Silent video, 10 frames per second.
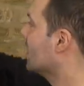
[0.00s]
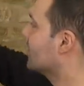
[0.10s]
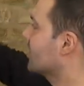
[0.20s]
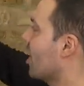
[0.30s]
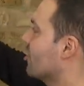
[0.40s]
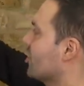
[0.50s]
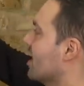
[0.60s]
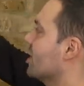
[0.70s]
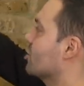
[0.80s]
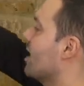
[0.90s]
to
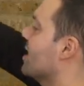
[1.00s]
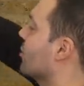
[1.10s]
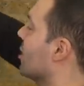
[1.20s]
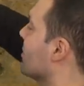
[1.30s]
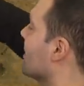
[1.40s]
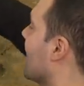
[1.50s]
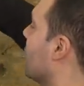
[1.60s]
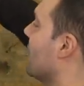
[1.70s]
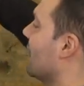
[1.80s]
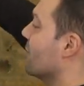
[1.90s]
negotiate a trade agreement that
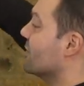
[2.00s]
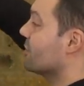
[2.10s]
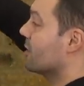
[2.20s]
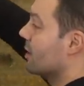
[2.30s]
quickly, which